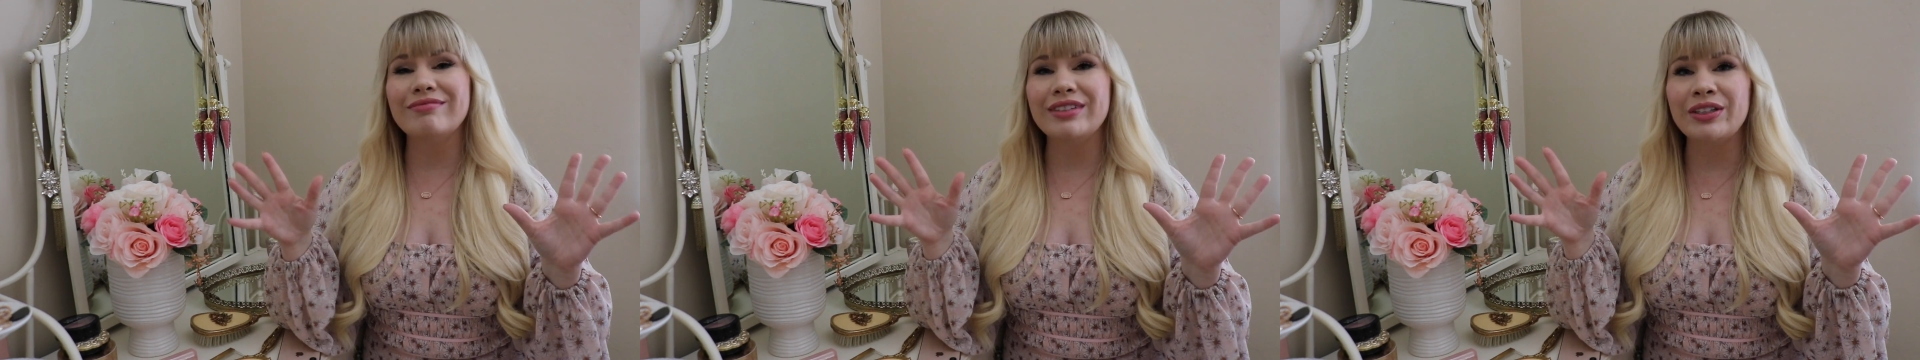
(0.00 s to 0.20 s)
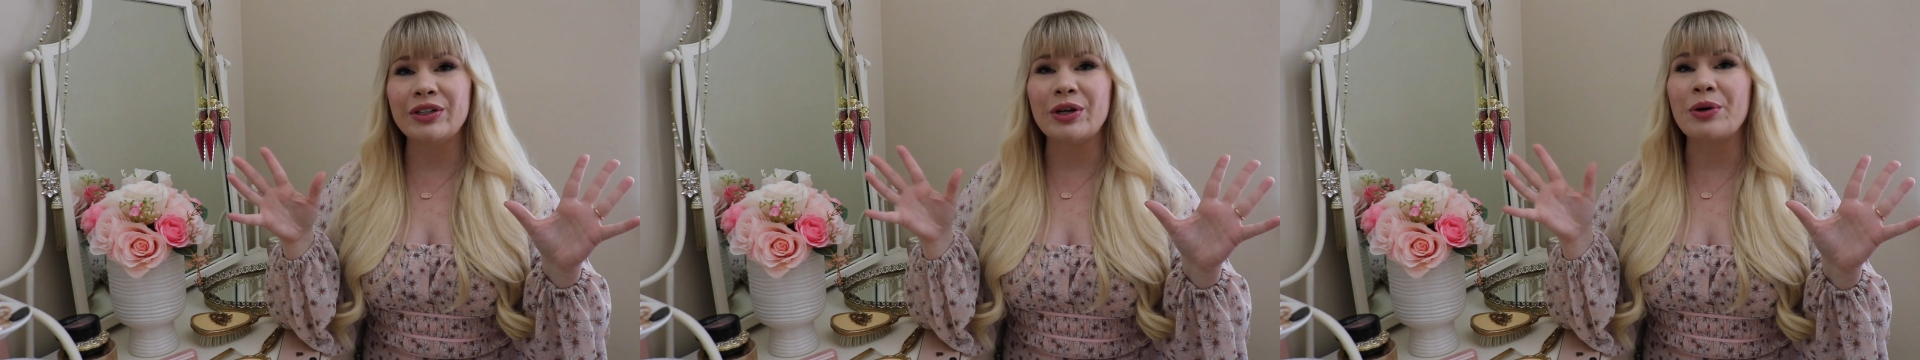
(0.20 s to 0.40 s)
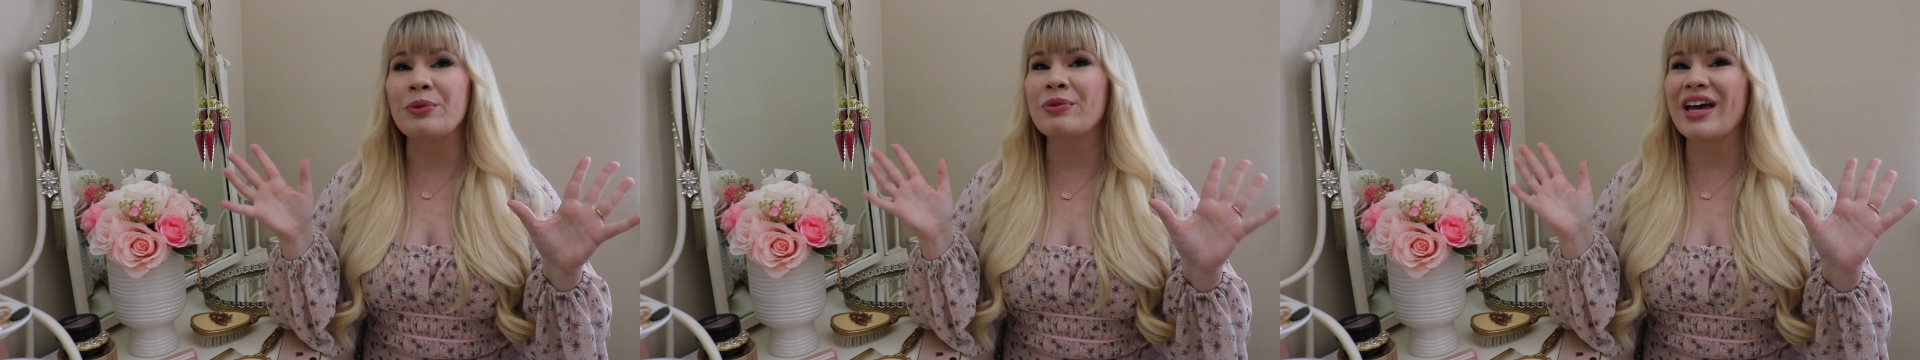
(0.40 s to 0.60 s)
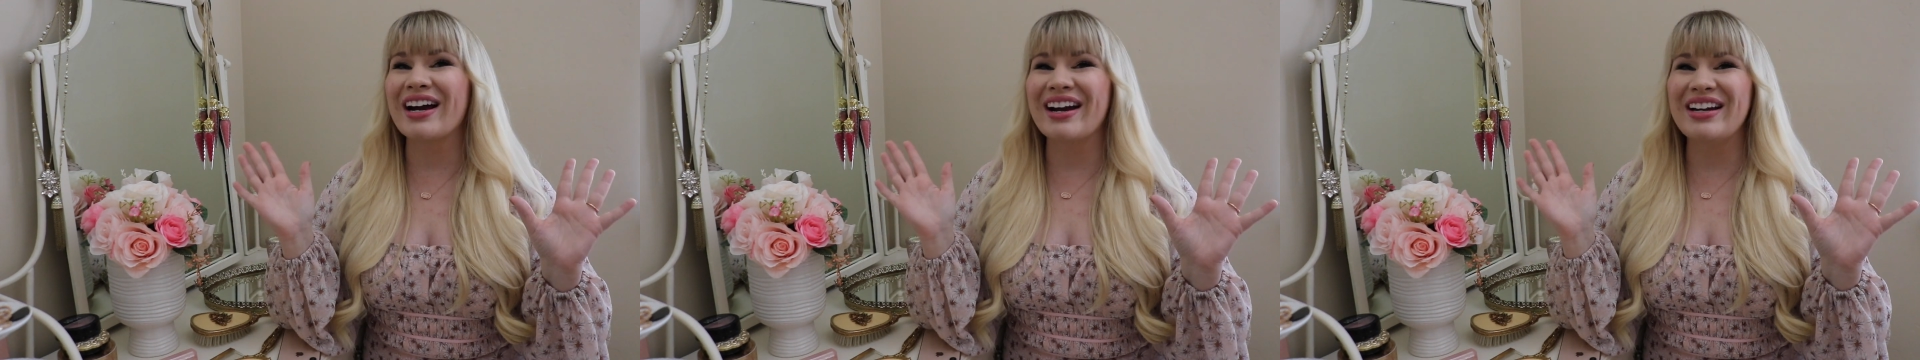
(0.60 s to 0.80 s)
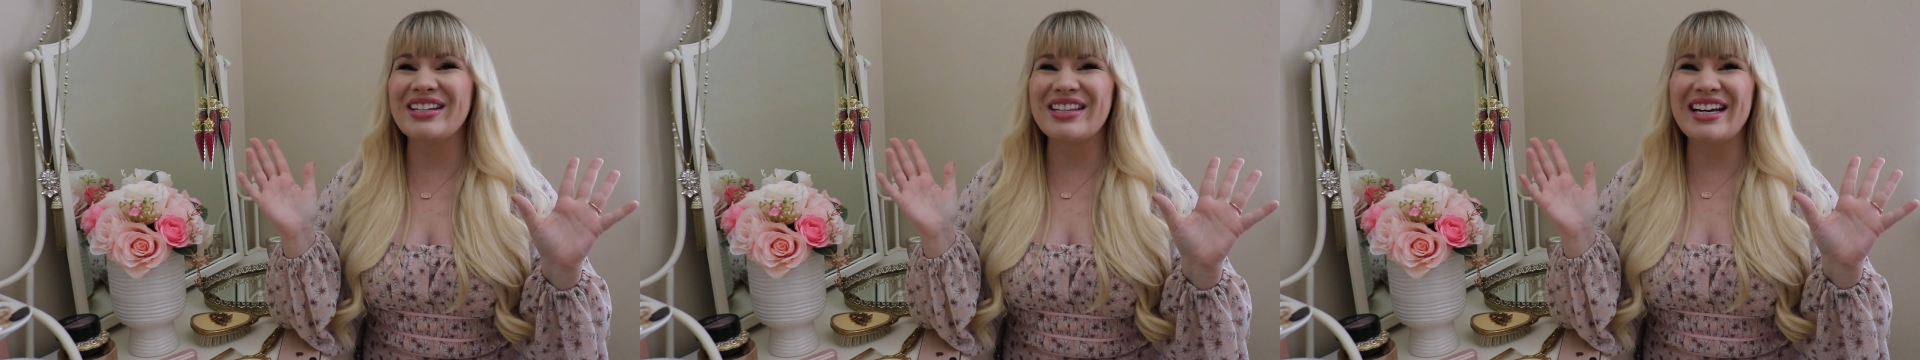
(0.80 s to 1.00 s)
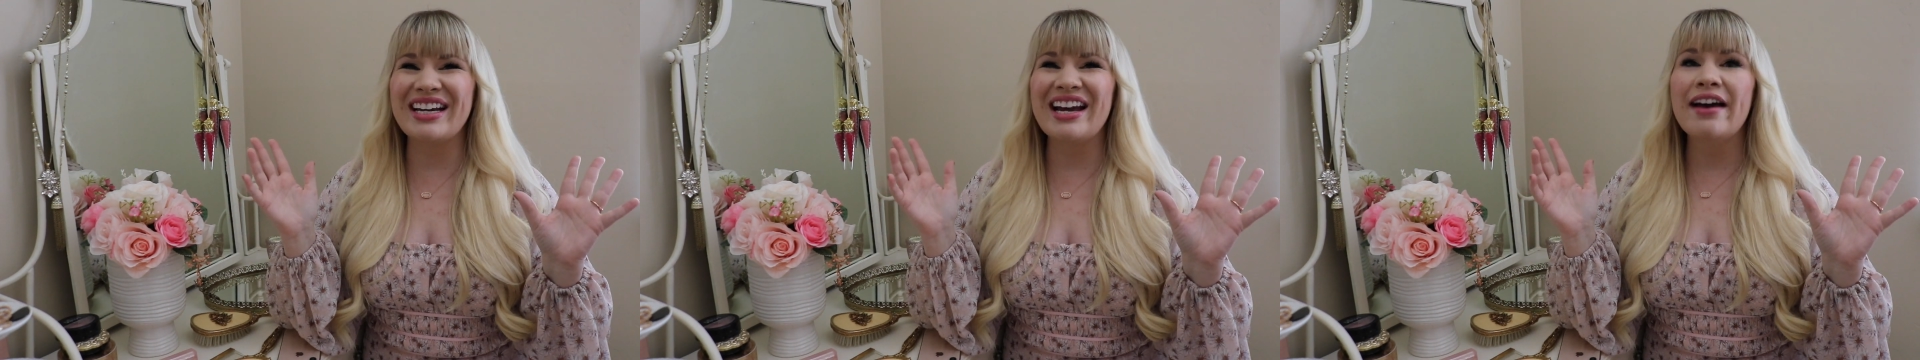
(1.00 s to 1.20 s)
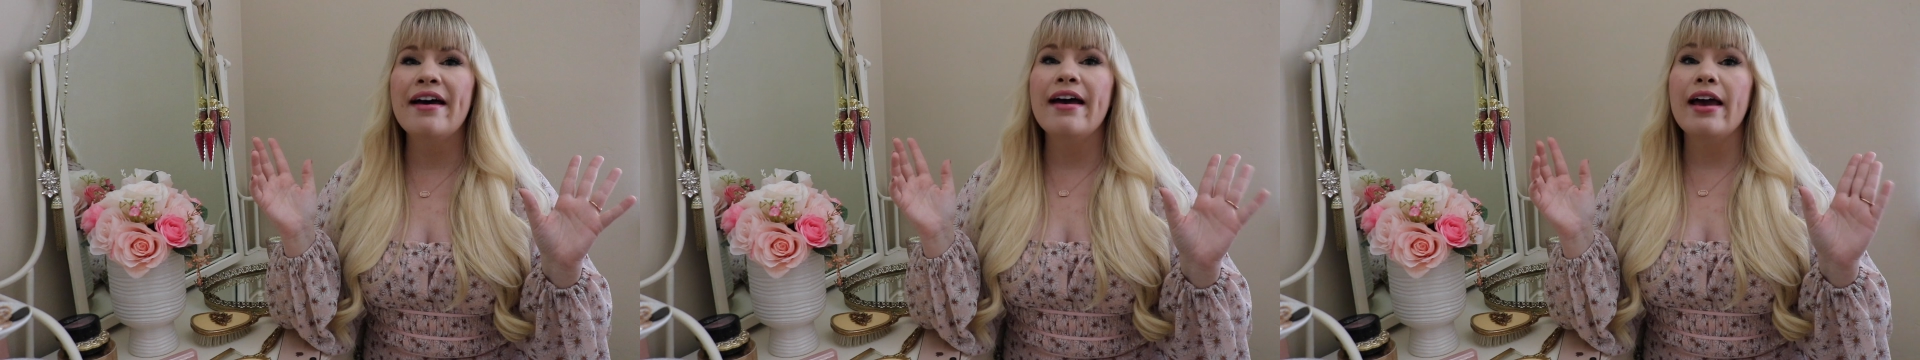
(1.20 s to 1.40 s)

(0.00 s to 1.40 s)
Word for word: you know, that kind of thing.